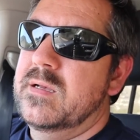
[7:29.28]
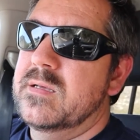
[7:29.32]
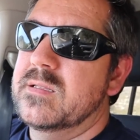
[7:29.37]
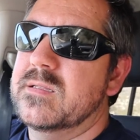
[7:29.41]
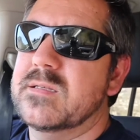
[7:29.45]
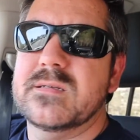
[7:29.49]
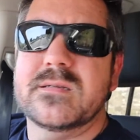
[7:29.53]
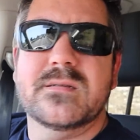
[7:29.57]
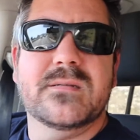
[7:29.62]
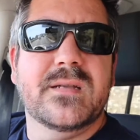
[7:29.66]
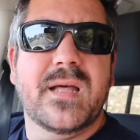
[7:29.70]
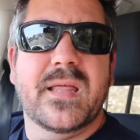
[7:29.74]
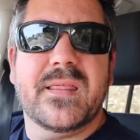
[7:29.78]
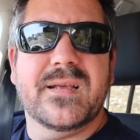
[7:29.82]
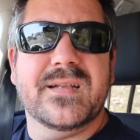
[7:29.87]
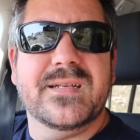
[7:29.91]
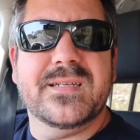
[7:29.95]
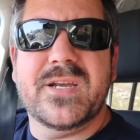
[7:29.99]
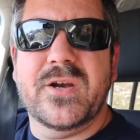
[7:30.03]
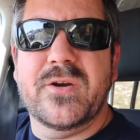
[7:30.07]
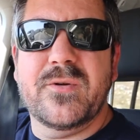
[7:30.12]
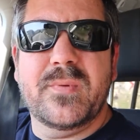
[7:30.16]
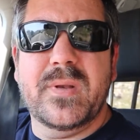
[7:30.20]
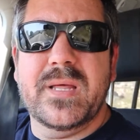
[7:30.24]
So nothing
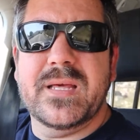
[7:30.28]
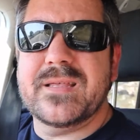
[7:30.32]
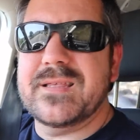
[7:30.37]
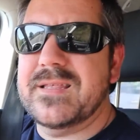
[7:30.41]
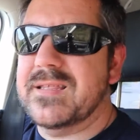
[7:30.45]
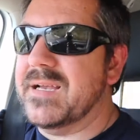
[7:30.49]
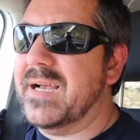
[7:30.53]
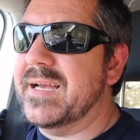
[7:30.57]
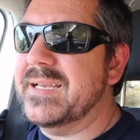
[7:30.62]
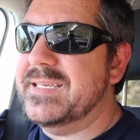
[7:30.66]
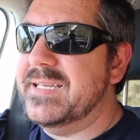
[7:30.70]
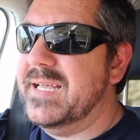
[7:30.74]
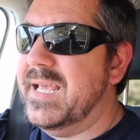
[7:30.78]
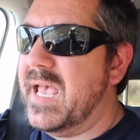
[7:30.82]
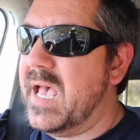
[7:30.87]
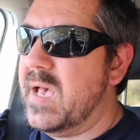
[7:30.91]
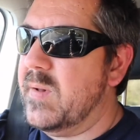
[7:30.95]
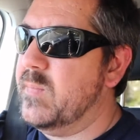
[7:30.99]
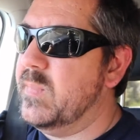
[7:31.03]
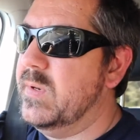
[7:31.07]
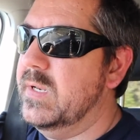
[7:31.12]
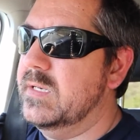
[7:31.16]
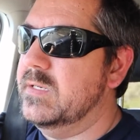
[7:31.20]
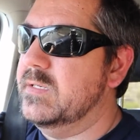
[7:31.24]
terribly exciting
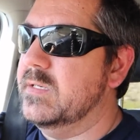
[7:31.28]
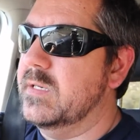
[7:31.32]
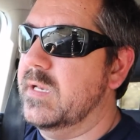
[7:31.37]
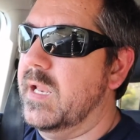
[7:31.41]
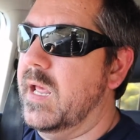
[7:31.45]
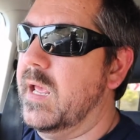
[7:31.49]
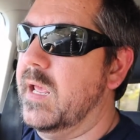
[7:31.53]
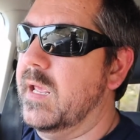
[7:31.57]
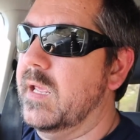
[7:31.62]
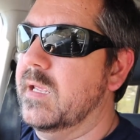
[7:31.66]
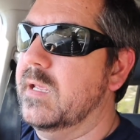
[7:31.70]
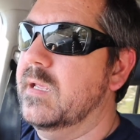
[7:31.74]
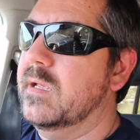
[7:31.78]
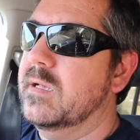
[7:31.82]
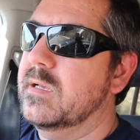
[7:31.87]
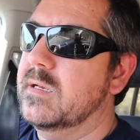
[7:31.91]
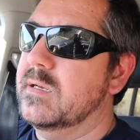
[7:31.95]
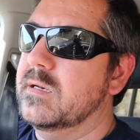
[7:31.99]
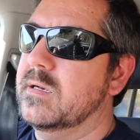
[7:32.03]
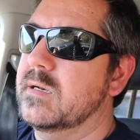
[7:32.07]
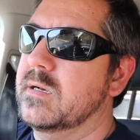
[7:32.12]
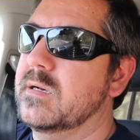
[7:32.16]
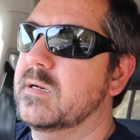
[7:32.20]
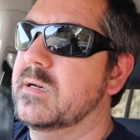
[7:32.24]
happening today.
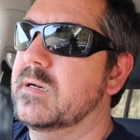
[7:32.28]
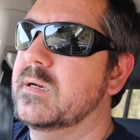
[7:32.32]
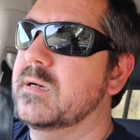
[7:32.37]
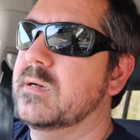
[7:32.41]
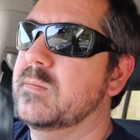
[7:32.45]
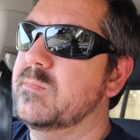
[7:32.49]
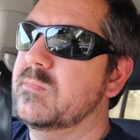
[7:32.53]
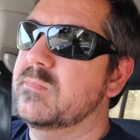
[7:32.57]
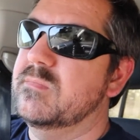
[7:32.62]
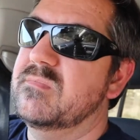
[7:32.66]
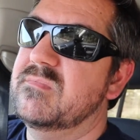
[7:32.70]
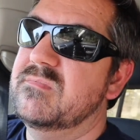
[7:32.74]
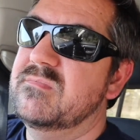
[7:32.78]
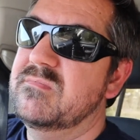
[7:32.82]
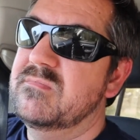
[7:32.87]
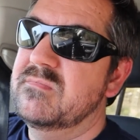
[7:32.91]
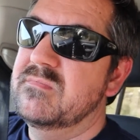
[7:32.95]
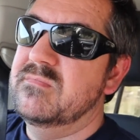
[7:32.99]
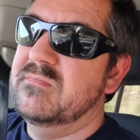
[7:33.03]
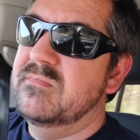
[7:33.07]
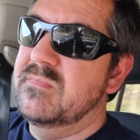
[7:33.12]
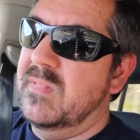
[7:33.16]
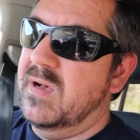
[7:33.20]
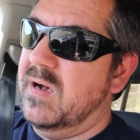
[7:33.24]

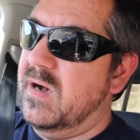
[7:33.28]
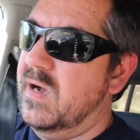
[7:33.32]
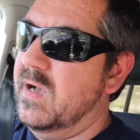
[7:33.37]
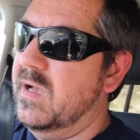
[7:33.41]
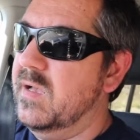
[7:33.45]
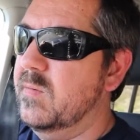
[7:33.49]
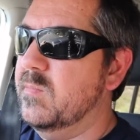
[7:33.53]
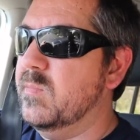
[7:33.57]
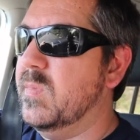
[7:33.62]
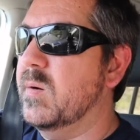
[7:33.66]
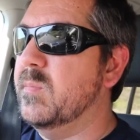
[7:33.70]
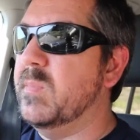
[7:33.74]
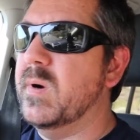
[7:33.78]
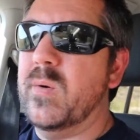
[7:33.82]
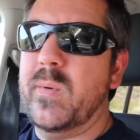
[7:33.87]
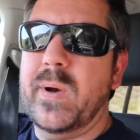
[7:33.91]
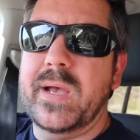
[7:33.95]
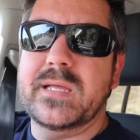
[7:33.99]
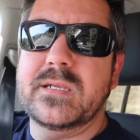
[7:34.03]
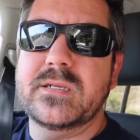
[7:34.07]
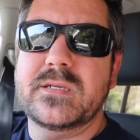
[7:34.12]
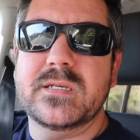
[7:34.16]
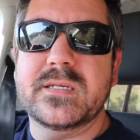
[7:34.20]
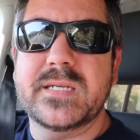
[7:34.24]
I am on my
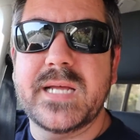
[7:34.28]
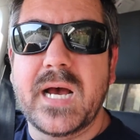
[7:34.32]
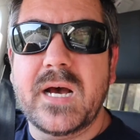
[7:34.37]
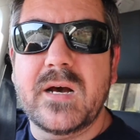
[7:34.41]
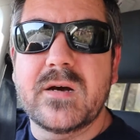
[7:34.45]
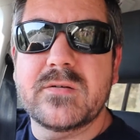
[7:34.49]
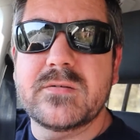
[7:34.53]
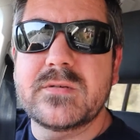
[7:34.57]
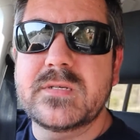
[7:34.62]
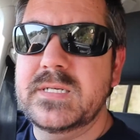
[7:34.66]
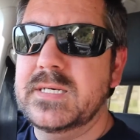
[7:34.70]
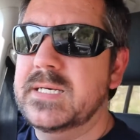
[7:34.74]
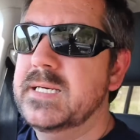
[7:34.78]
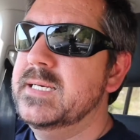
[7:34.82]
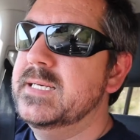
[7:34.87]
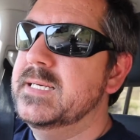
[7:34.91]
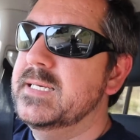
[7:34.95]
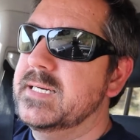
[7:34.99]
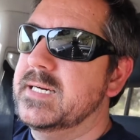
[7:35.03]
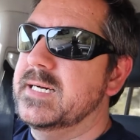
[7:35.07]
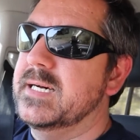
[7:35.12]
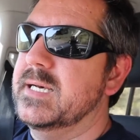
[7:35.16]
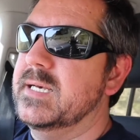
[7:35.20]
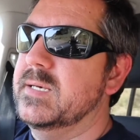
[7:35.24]
way into town.
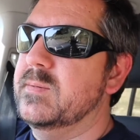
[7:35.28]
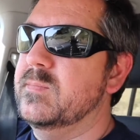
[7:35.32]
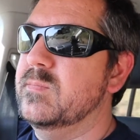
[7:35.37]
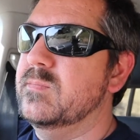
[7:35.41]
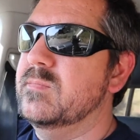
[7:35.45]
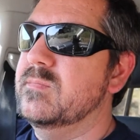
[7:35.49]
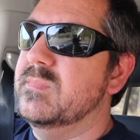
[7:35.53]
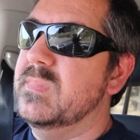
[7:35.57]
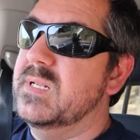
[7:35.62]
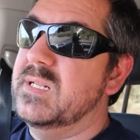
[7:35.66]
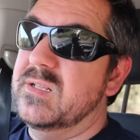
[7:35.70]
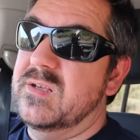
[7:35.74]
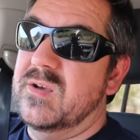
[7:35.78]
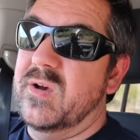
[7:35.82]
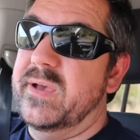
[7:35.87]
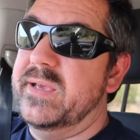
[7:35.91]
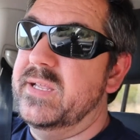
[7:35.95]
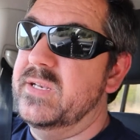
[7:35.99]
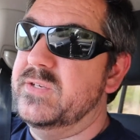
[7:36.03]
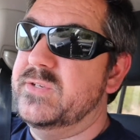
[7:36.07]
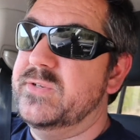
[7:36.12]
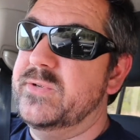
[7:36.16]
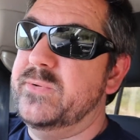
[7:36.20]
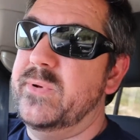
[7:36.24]
I'm
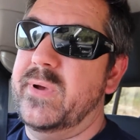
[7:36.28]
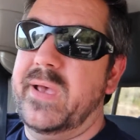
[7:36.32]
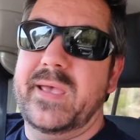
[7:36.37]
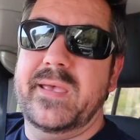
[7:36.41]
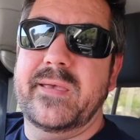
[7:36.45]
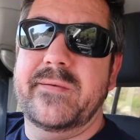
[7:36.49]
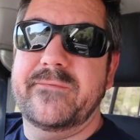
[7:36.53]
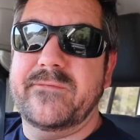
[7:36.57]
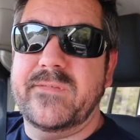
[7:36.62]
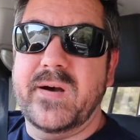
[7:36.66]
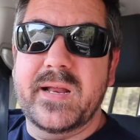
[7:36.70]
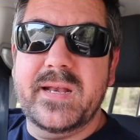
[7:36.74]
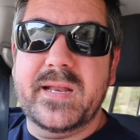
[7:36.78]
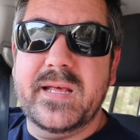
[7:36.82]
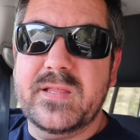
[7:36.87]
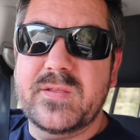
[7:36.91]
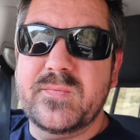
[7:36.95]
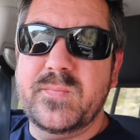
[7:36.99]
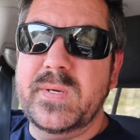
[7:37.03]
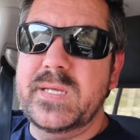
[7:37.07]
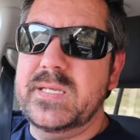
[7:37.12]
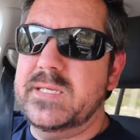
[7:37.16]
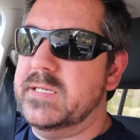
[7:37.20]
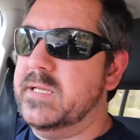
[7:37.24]
going to a
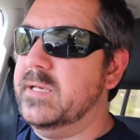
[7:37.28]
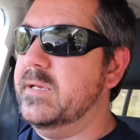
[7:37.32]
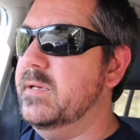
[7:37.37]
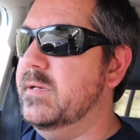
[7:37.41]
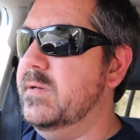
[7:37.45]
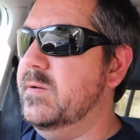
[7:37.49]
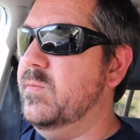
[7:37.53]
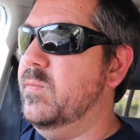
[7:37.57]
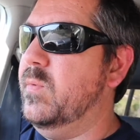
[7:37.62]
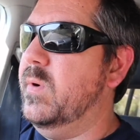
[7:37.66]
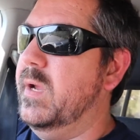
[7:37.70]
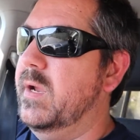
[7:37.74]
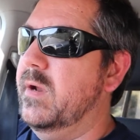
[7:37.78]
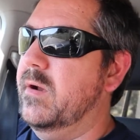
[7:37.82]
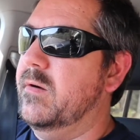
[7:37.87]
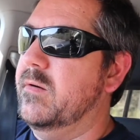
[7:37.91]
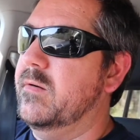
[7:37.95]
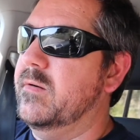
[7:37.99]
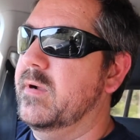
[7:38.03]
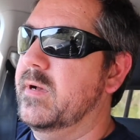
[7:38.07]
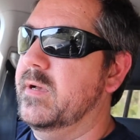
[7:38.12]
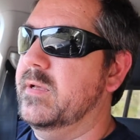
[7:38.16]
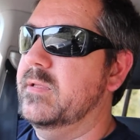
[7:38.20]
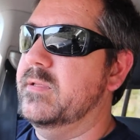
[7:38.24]
finance meeting
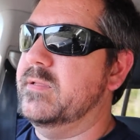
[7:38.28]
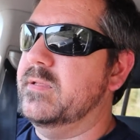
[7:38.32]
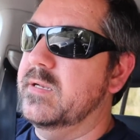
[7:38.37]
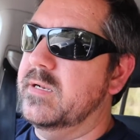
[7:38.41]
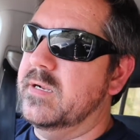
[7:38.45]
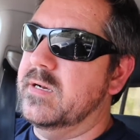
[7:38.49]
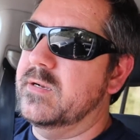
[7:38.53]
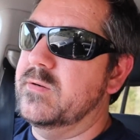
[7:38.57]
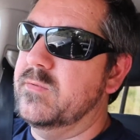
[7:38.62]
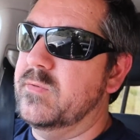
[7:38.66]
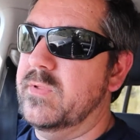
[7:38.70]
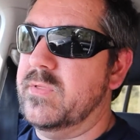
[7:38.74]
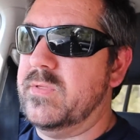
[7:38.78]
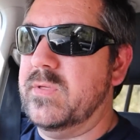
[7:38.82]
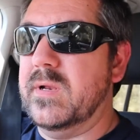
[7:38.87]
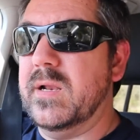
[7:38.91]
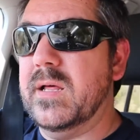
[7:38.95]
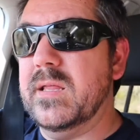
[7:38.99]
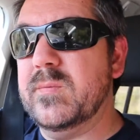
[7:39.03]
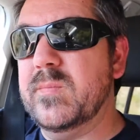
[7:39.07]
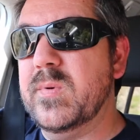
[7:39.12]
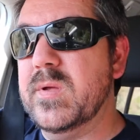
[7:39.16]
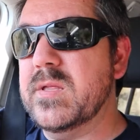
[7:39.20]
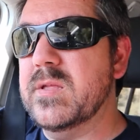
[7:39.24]
where I sit down with
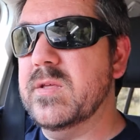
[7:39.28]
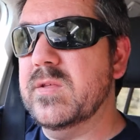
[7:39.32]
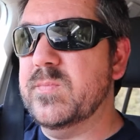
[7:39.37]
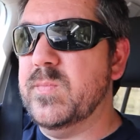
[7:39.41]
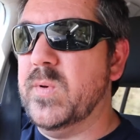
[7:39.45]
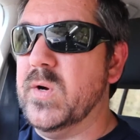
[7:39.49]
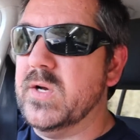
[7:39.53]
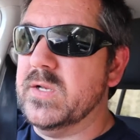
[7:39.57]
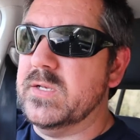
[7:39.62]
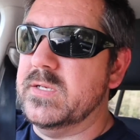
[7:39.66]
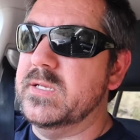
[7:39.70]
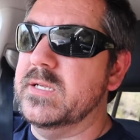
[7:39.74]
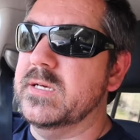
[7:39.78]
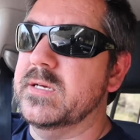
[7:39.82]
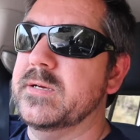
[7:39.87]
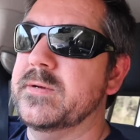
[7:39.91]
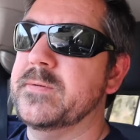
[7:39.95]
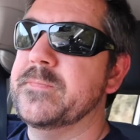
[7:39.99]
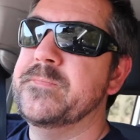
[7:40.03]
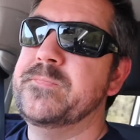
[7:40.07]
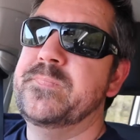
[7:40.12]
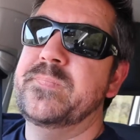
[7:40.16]
another business partner